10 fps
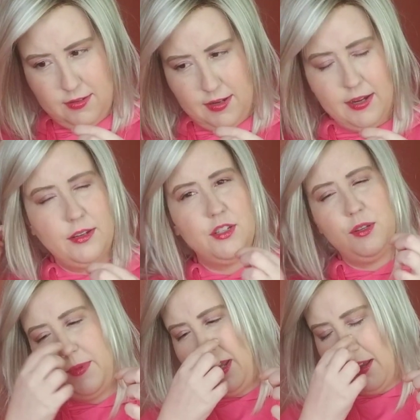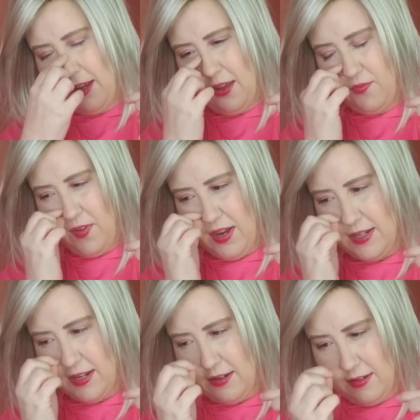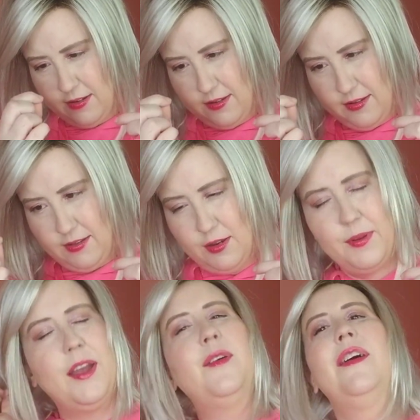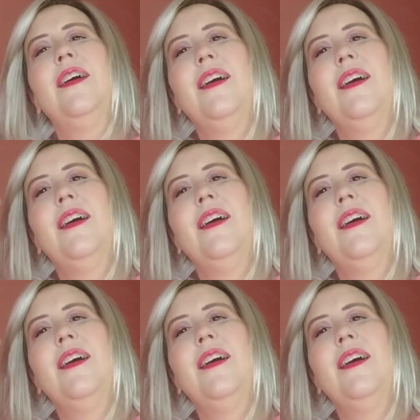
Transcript: getting to me. I can't find it. There we go.